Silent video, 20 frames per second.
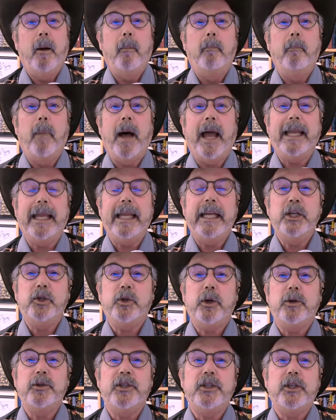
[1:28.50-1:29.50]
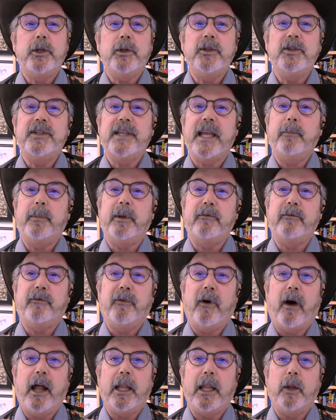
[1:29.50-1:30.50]
My intro students have been
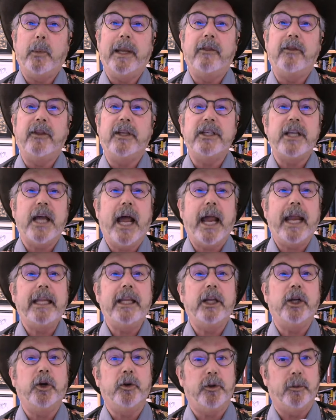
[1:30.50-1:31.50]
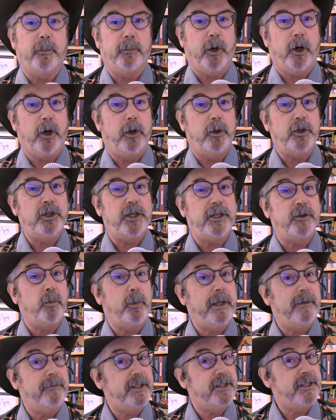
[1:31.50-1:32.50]
following the Tiny Earth approach, as
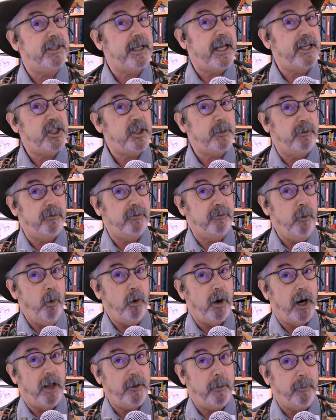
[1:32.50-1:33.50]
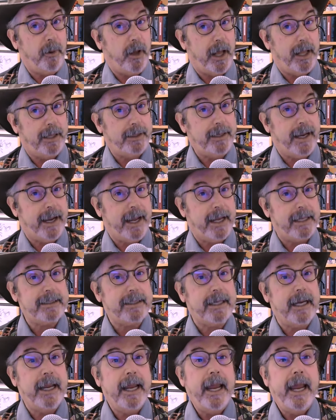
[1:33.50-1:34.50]
we've discussed before on the
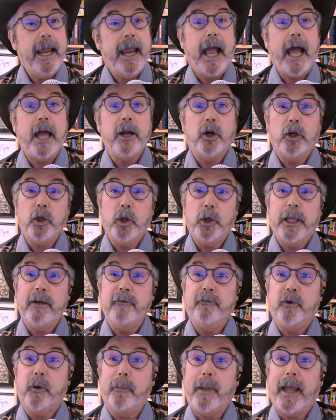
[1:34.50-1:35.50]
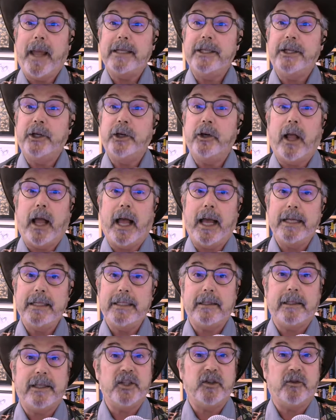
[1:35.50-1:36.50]
podcast, and are looking for bacterial
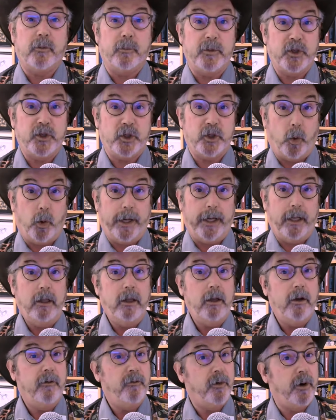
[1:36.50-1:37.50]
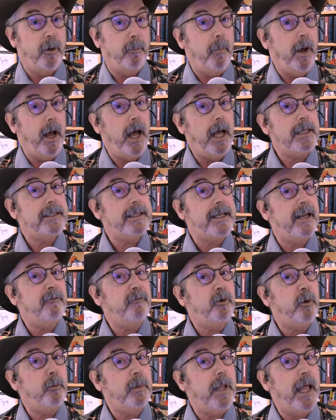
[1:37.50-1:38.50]
isolates from soil, from moss, and
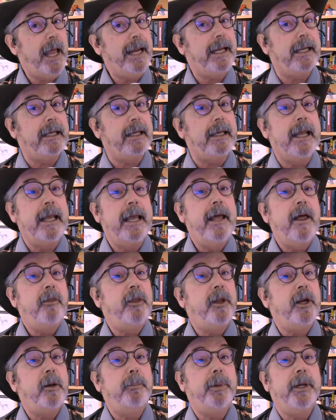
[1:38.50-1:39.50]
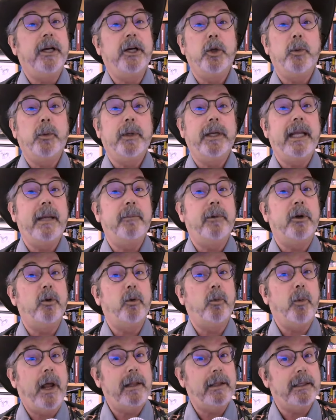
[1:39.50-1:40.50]
from lichen that appear to inhibit
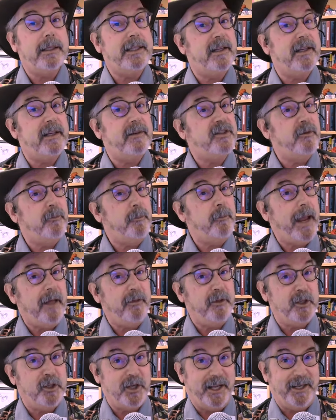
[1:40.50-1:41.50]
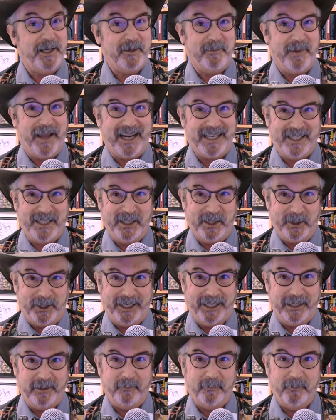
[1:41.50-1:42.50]
relatives of pathogenic
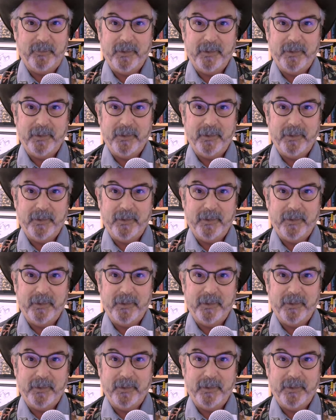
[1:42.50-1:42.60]
bacteria.